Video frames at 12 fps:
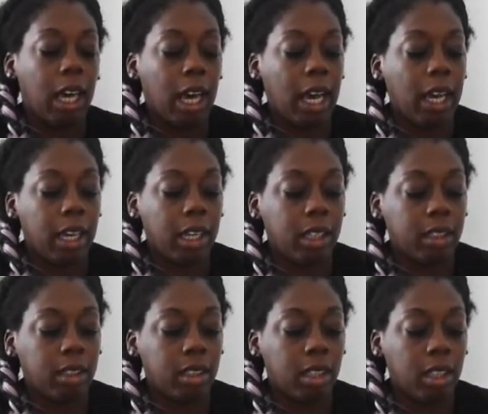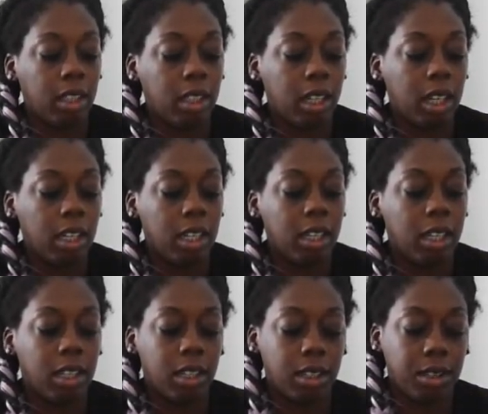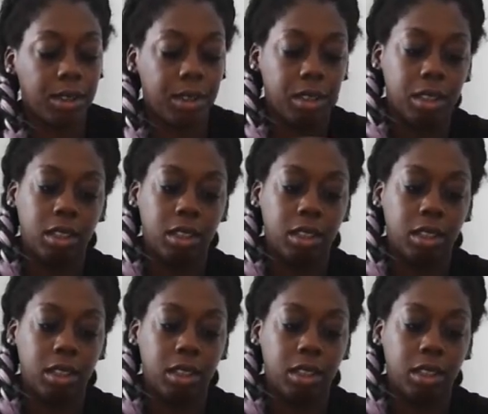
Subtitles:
and the